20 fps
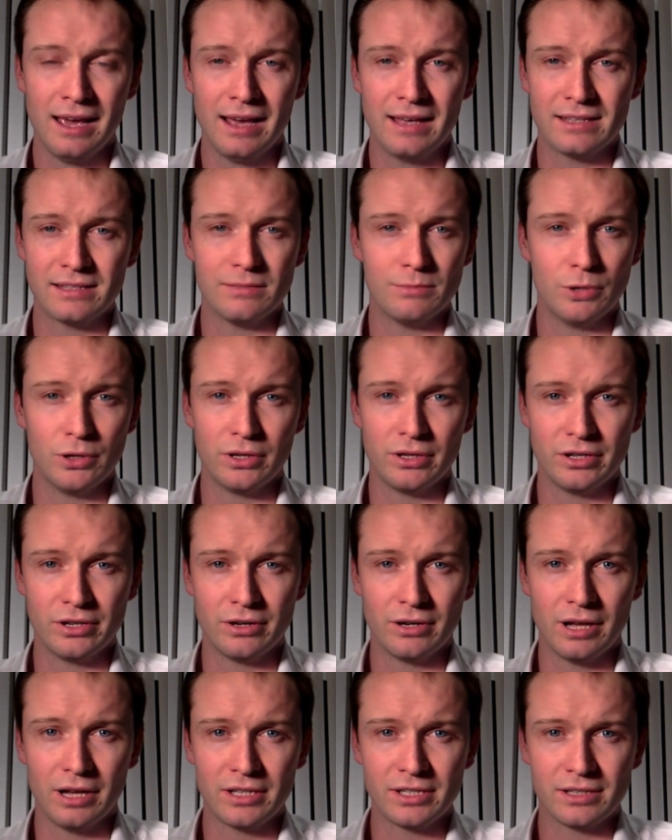and some other
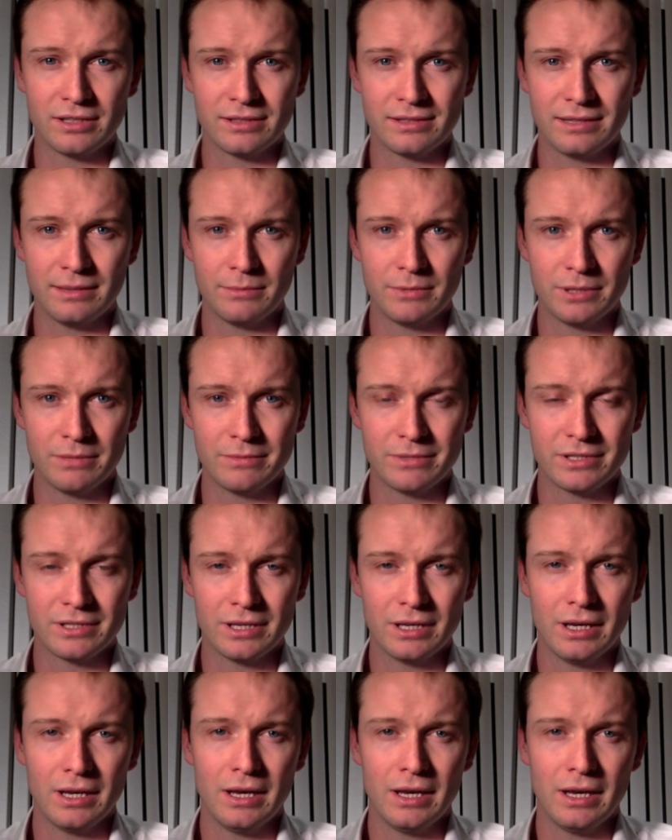neurological symptoms.